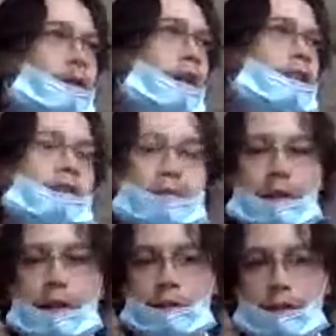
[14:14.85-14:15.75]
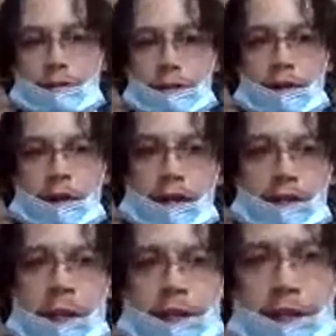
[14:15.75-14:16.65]
That's something I'm definitely not
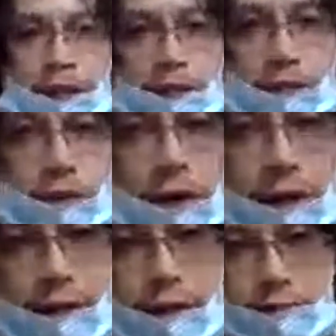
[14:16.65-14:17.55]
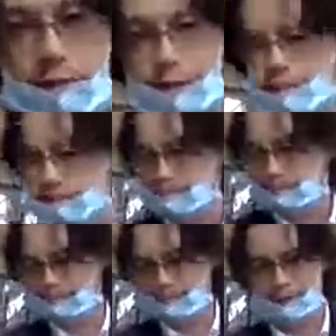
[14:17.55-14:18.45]
exactly into either, but
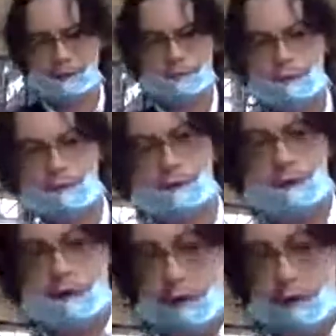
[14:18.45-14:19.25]
it is what it is.